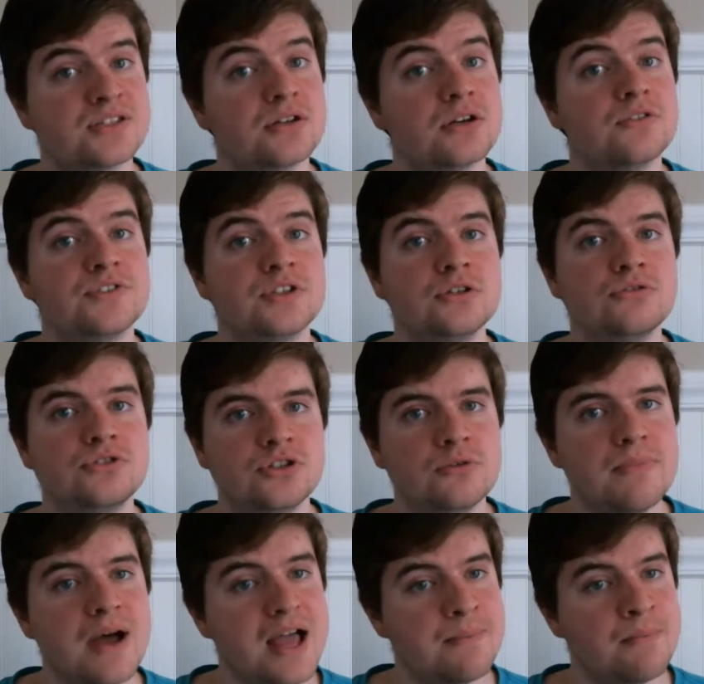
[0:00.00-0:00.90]
So if you
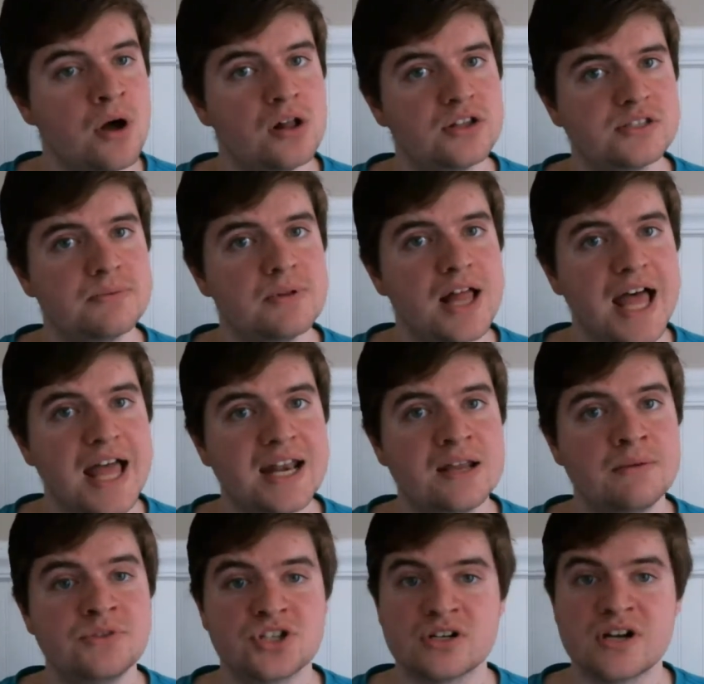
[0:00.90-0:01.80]
do buy multiple
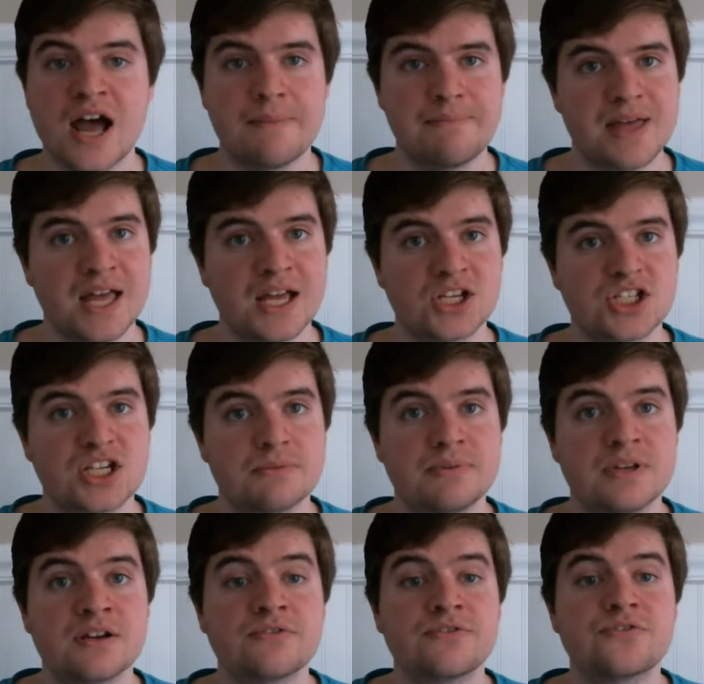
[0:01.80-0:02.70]
items, you're not paying
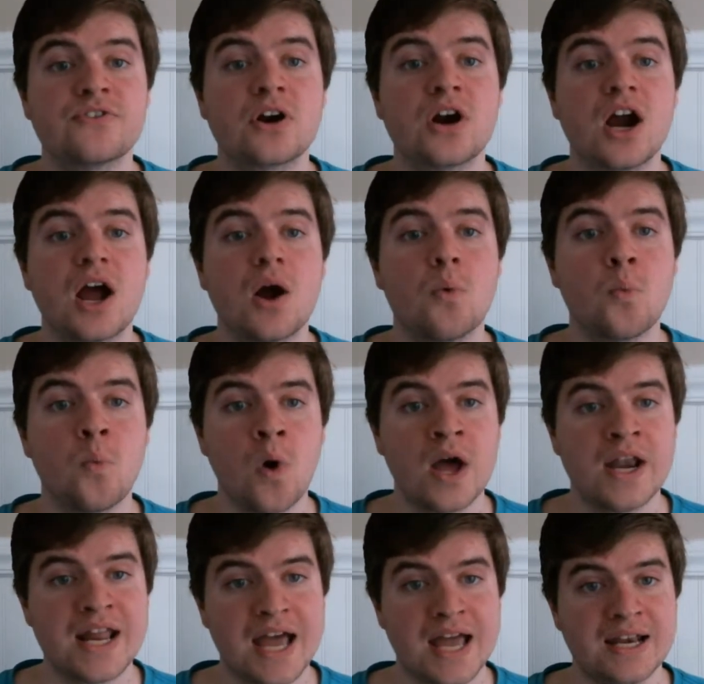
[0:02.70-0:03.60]
shipping for
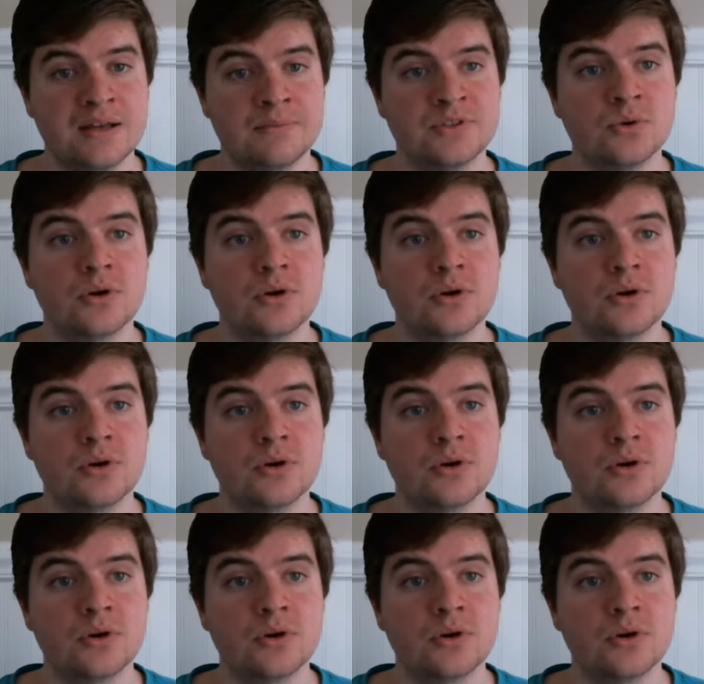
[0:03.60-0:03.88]
one item.